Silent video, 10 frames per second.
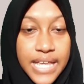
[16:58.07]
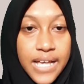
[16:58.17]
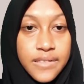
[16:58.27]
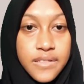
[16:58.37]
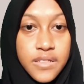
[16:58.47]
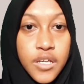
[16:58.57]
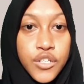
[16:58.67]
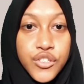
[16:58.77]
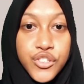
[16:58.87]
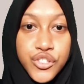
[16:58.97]
That's
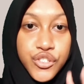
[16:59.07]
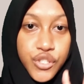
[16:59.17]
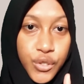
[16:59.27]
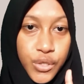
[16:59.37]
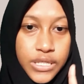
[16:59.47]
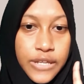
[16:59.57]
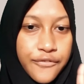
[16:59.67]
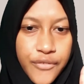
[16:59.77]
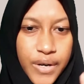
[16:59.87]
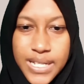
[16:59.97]
two
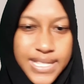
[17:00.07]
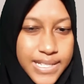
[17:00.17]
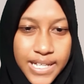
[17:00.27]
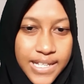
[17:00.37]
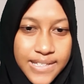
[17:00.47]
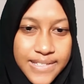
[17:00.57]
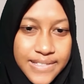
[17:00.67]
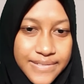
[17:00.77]
different things.